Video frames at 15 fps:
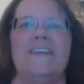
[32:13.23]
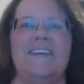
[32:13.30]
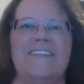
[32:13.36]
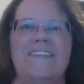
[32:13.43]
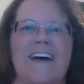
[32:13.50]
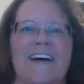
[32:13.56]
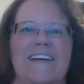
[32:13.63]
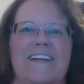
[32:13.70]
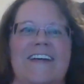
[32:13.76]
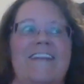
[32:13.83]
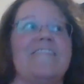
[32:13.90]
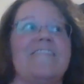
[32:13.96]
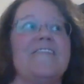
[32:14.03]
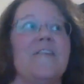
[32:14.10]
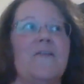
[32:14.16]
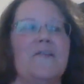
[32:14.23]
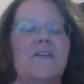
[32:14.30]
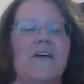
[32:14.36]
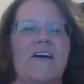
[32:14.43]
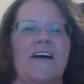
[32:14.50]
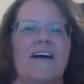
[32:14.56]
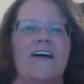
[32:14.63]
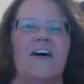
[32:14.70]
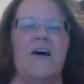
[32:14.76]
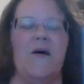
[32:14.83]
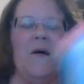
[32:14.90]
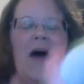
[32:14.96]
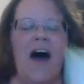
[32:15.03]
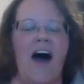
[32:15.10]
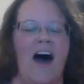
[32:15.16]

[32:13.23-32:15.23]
these techniques so long ago.